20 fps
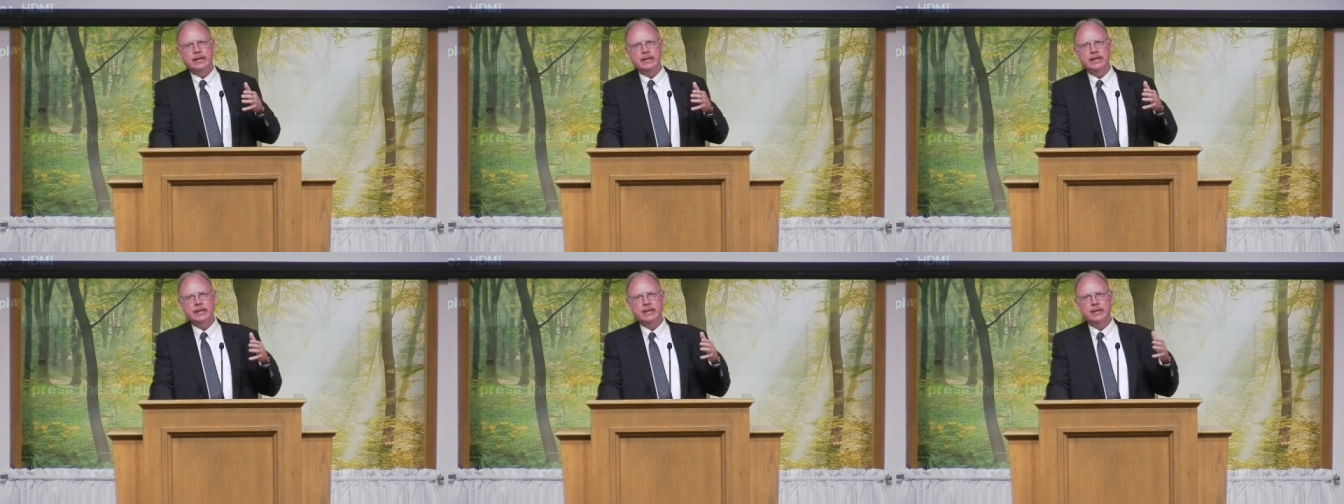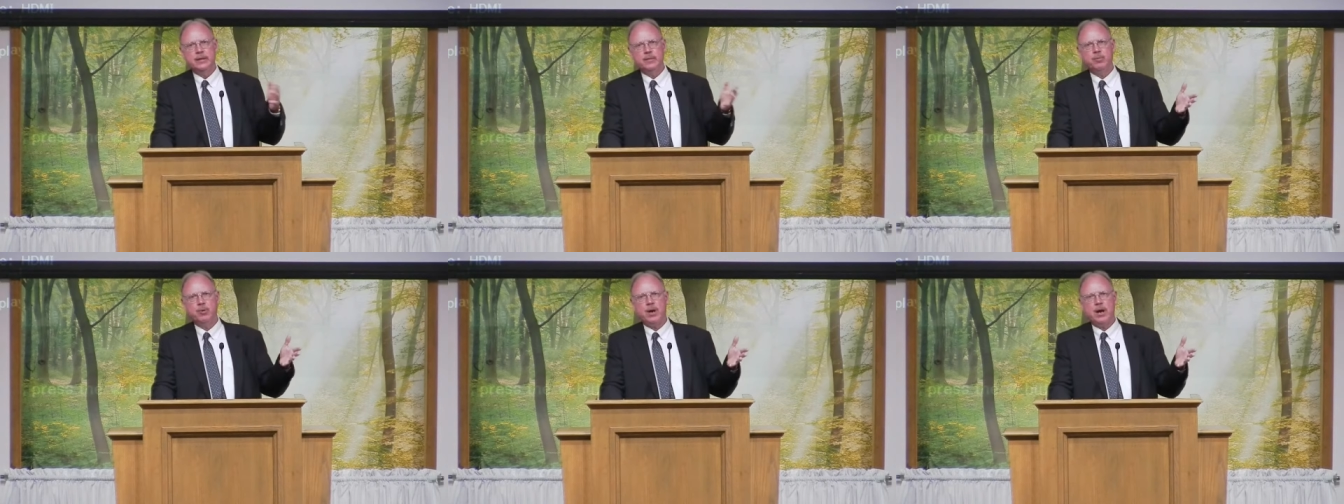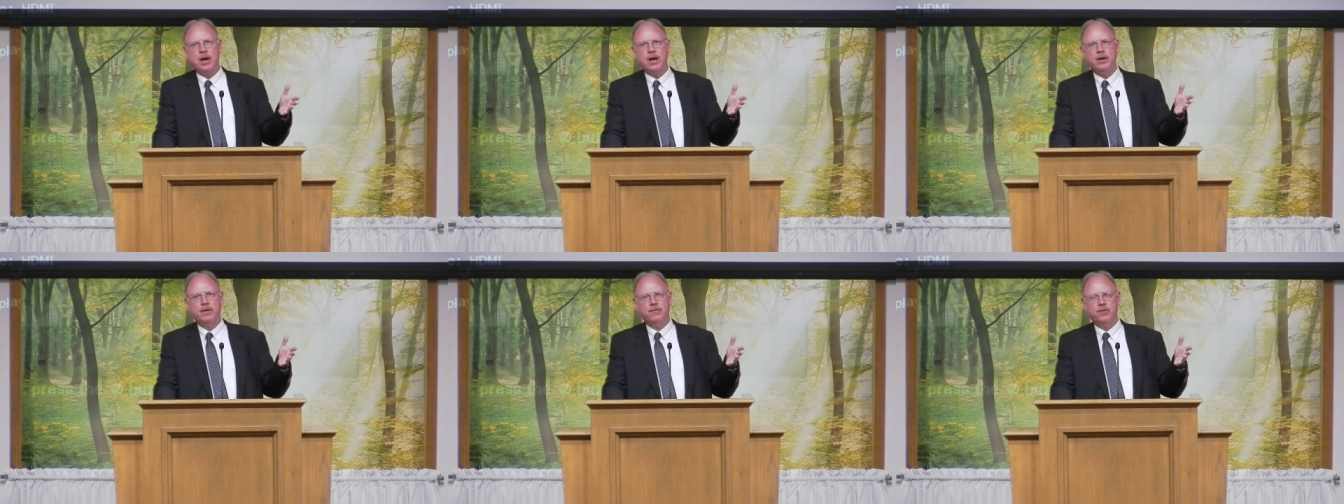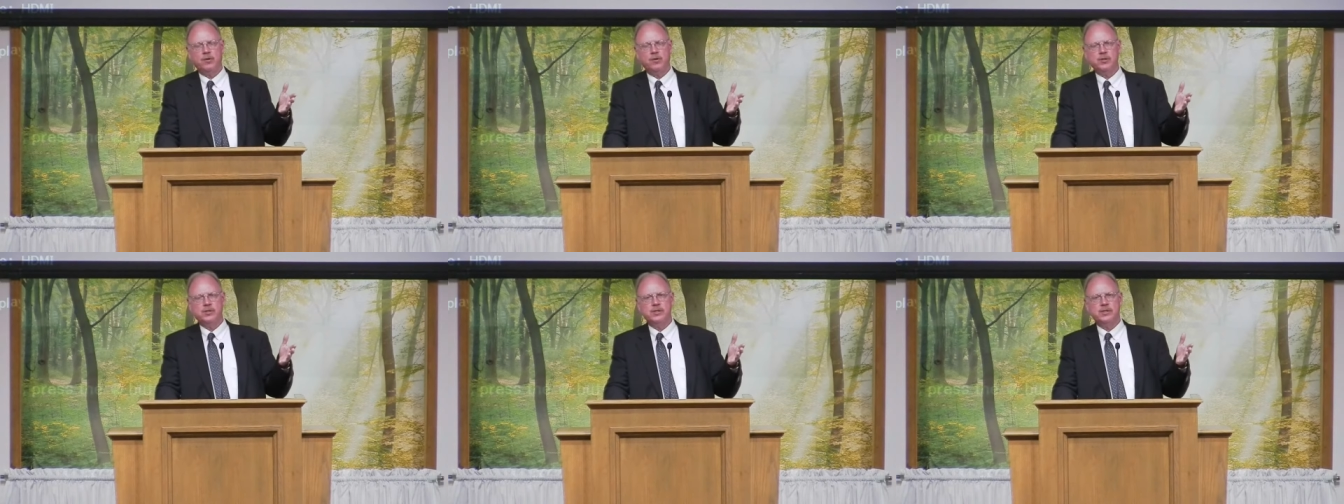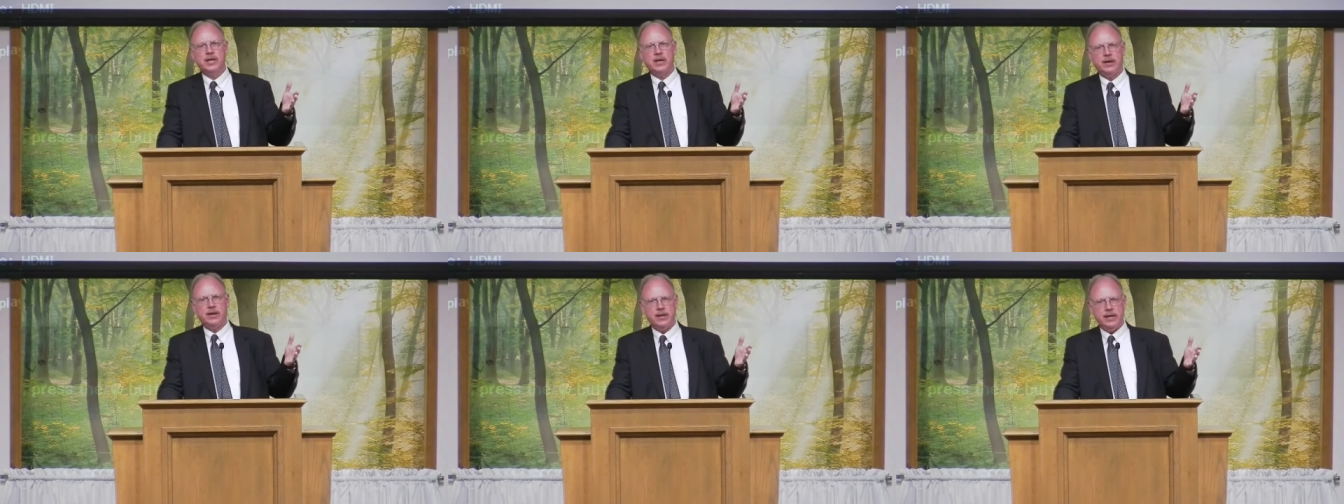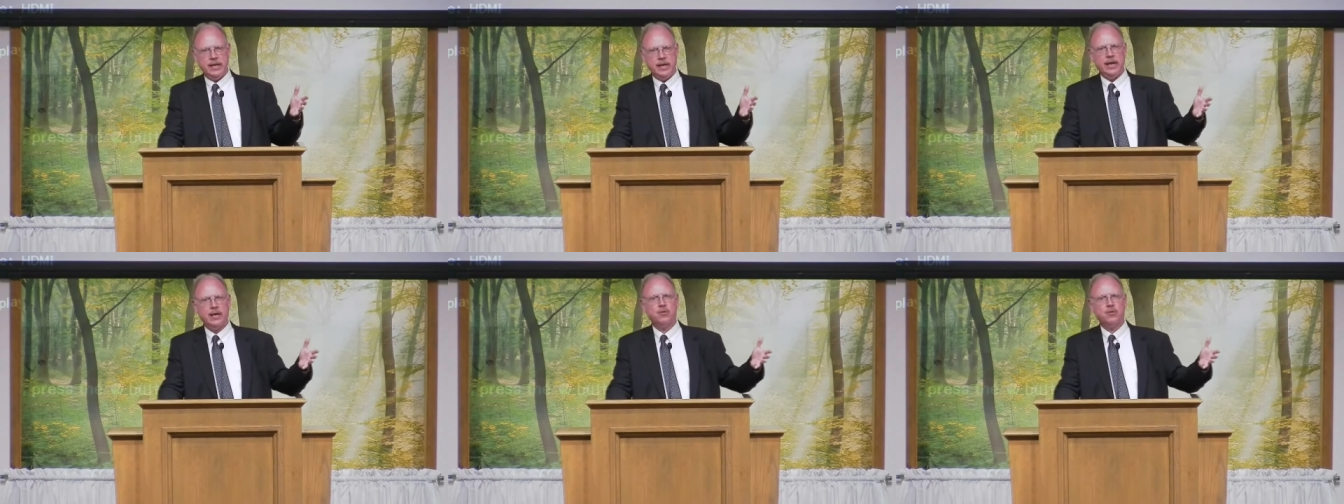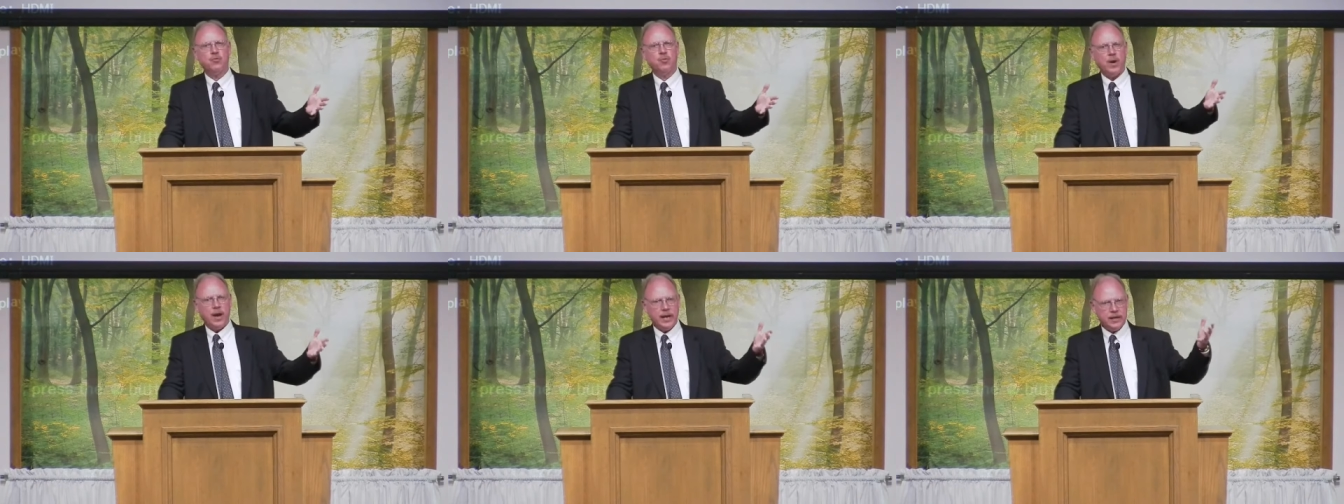in the prior verses how he had a
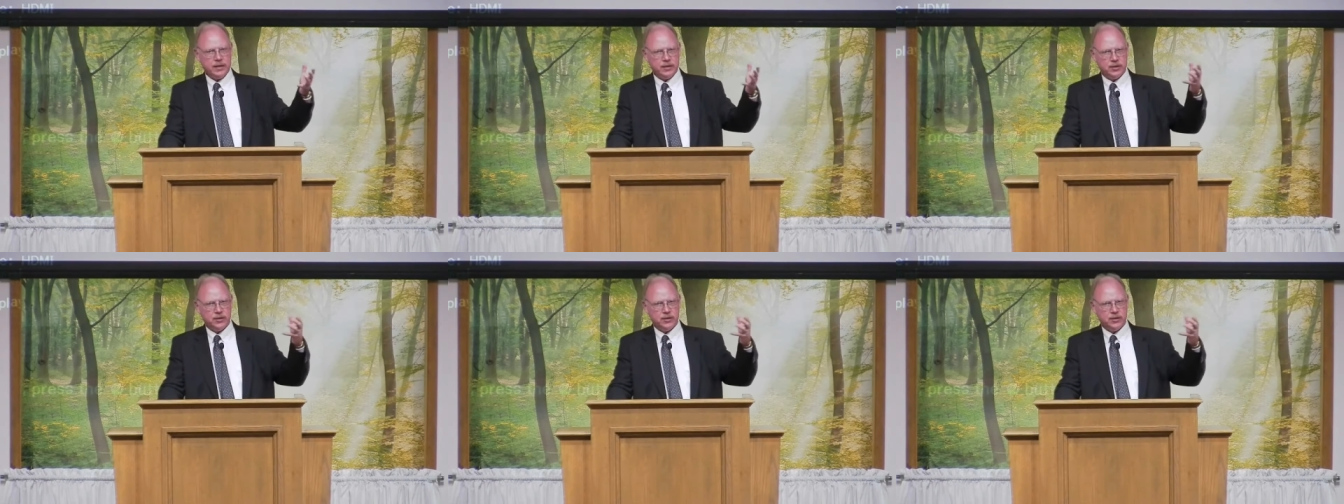right